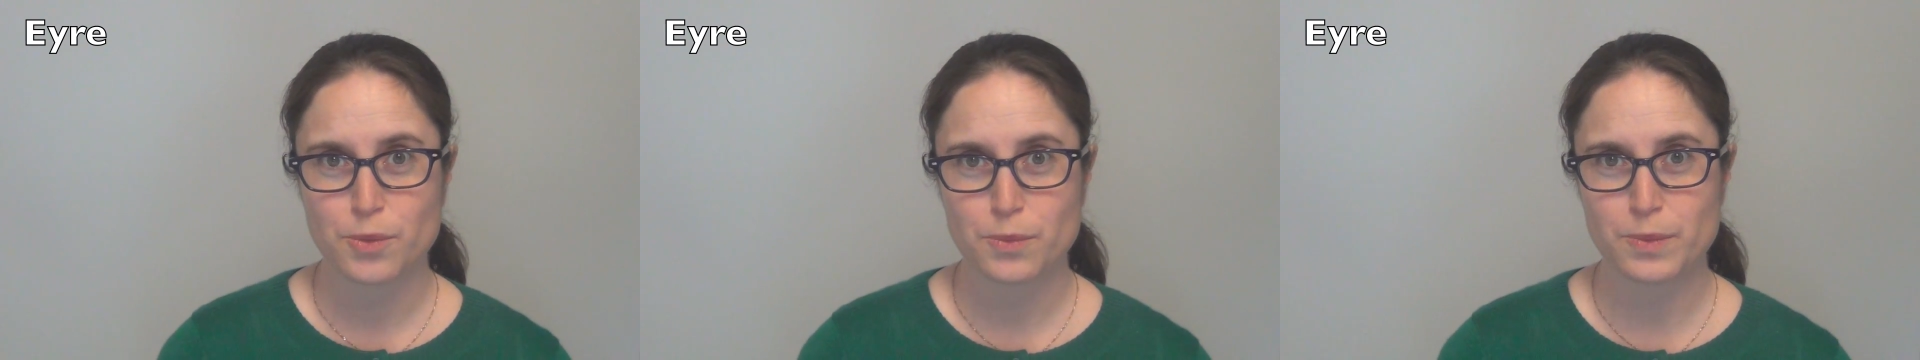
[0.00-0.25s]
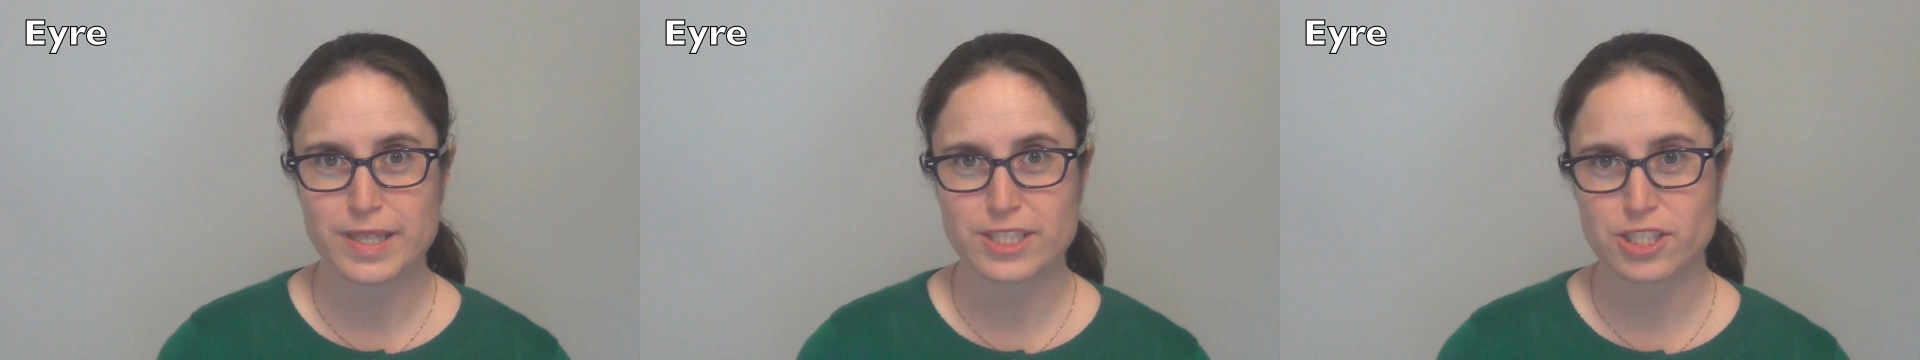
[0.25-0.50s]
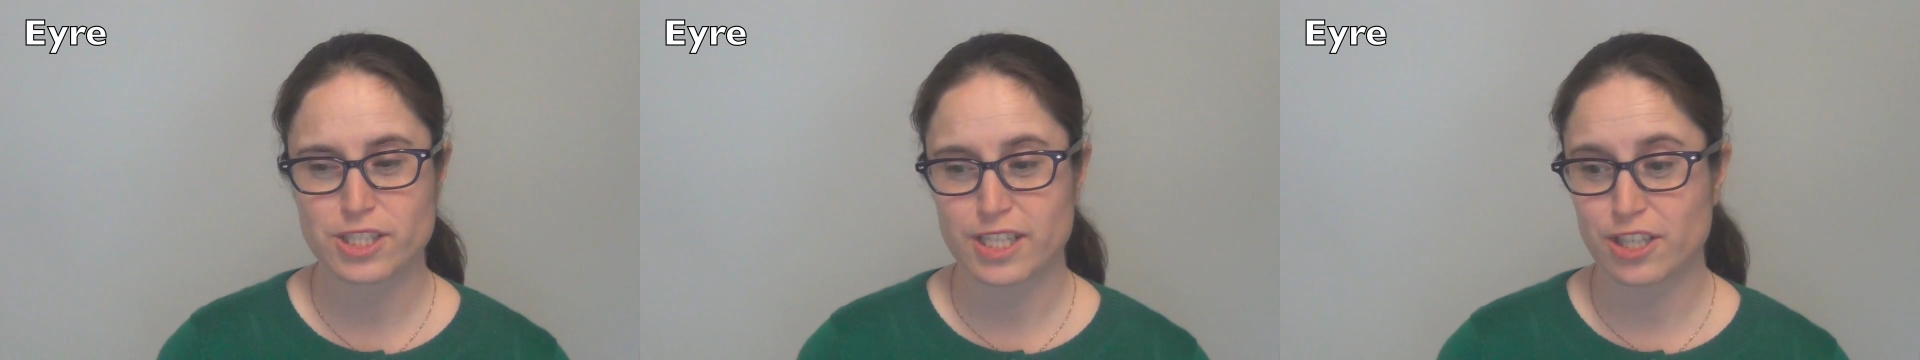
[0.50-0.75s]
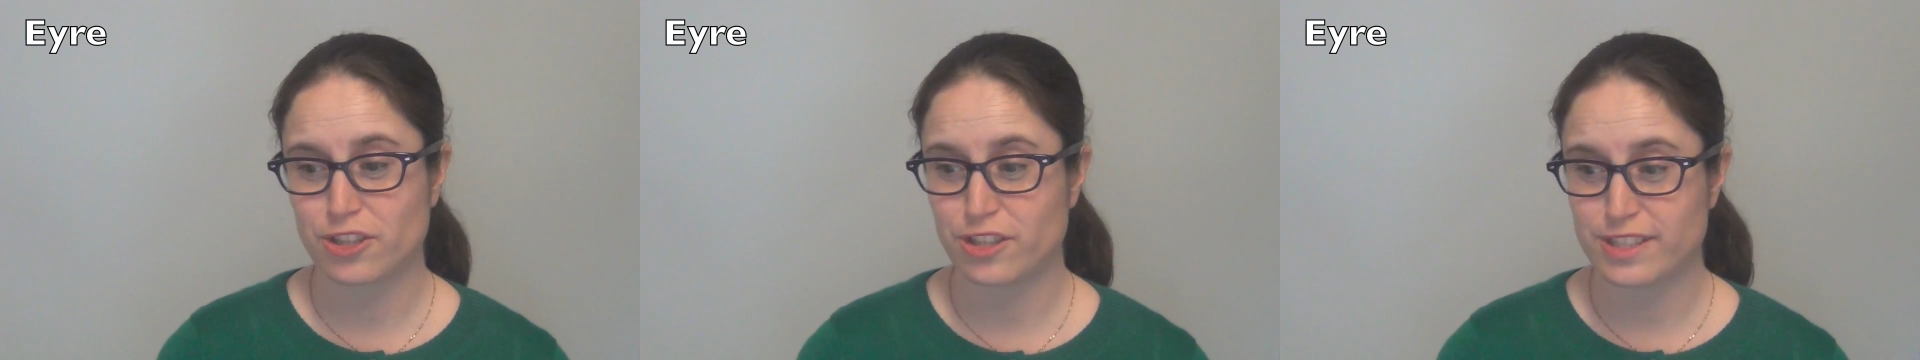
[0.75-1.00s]
which
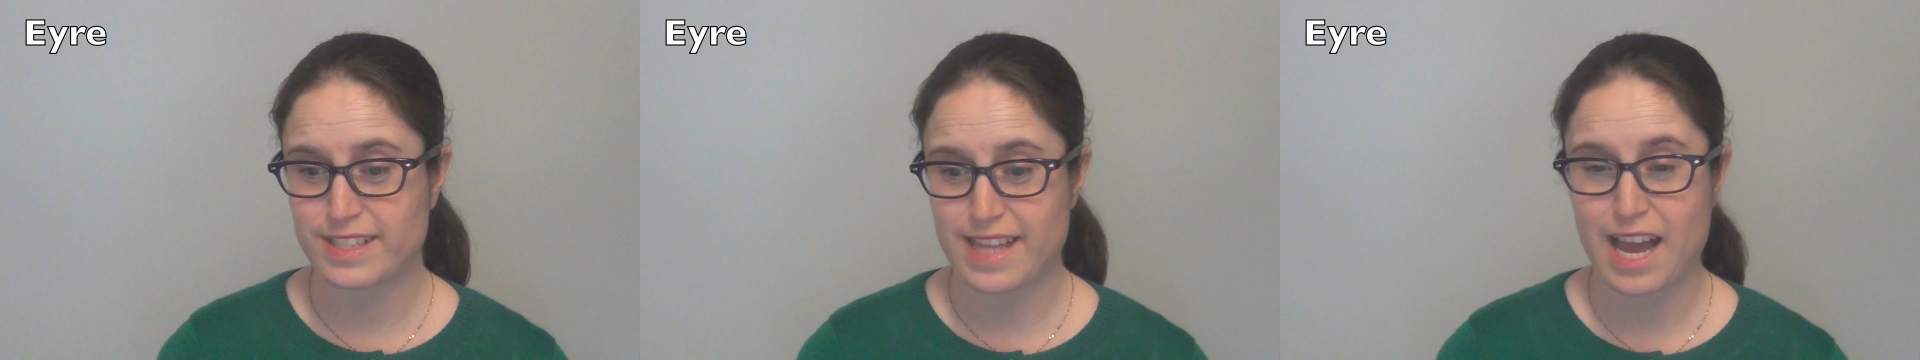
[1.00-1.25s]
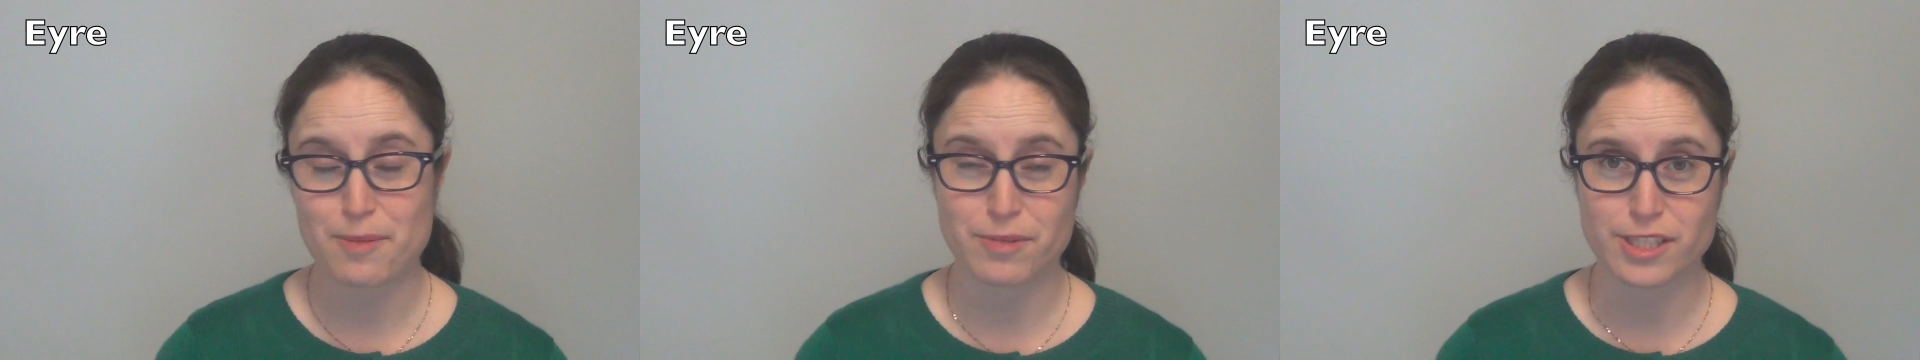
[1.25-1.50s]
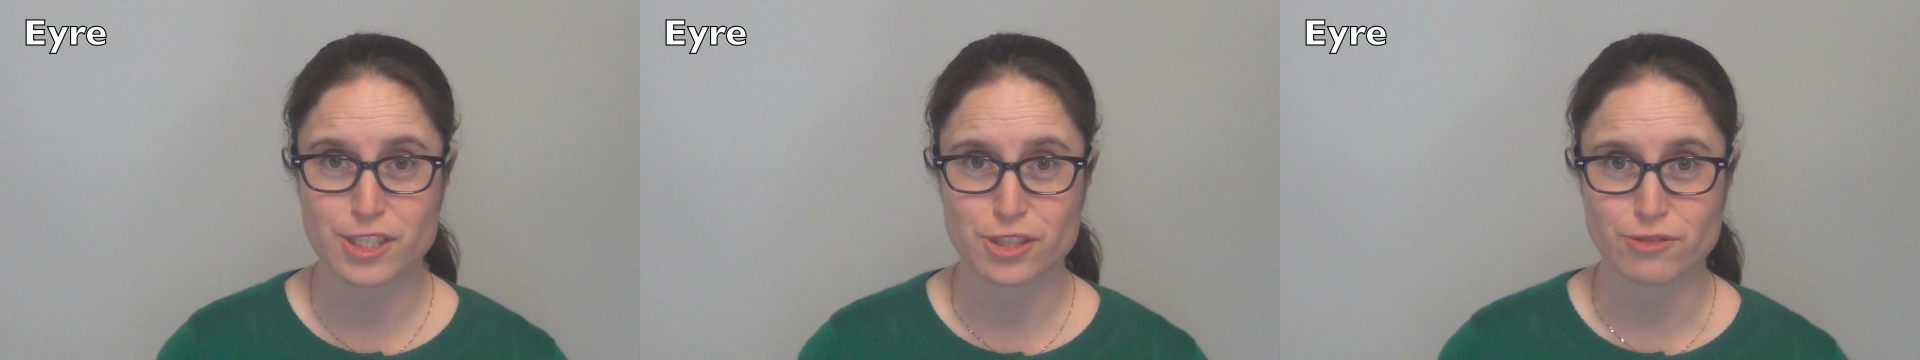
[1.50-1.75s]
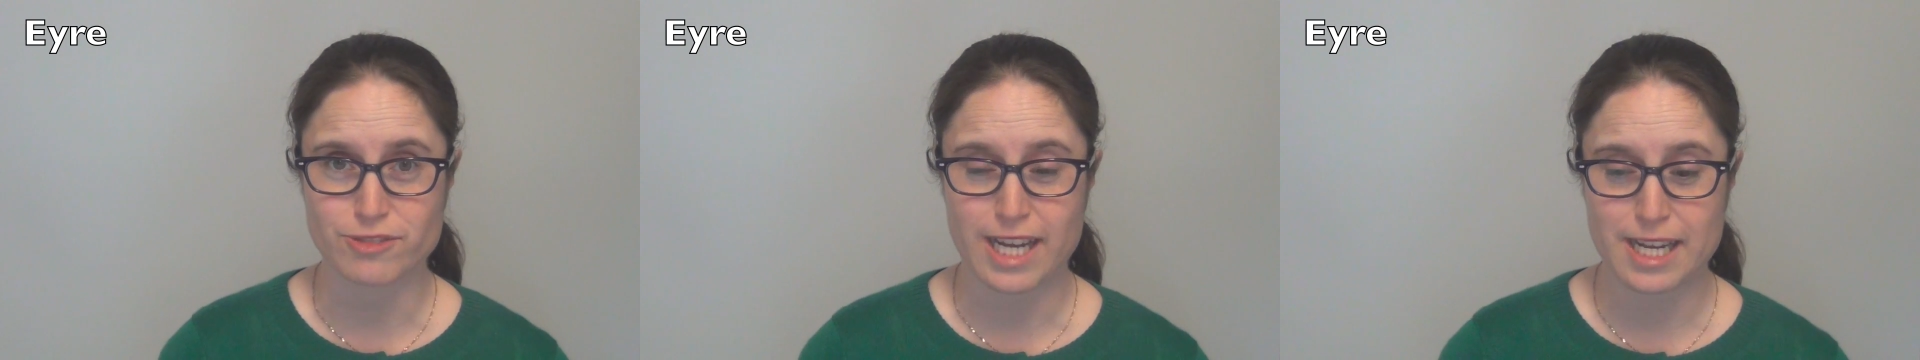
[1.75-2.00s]
includes the
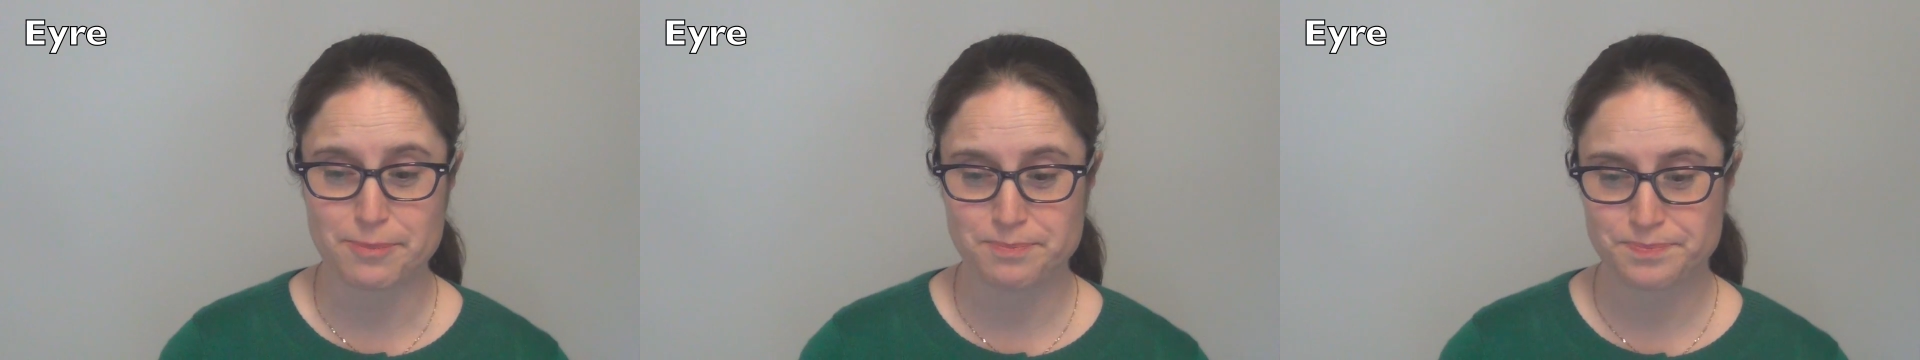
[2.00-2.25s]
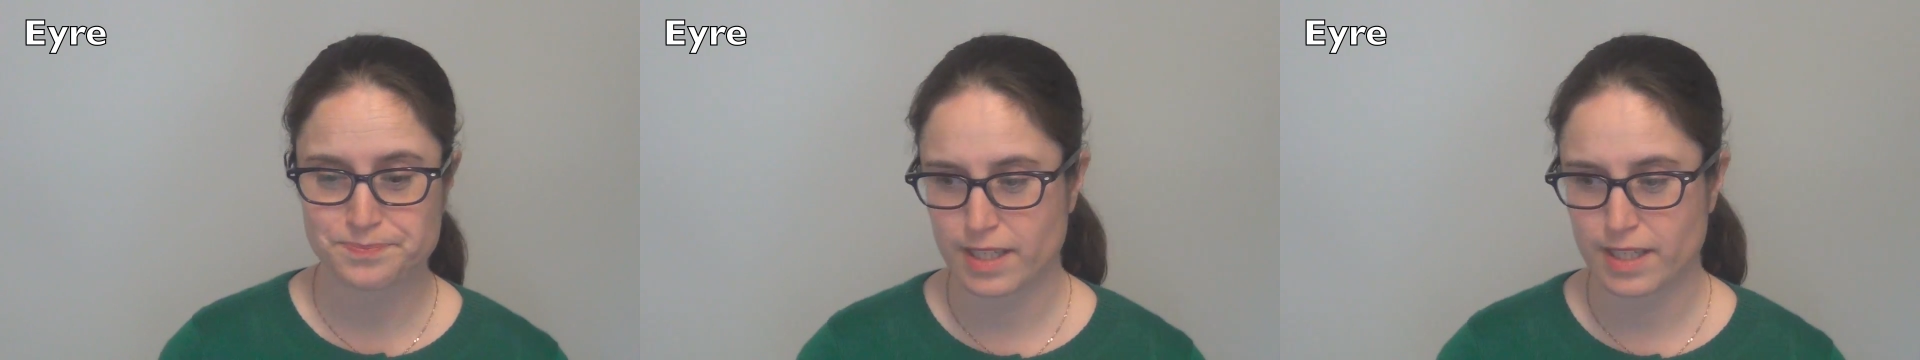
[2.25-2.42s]
Aboriginal name.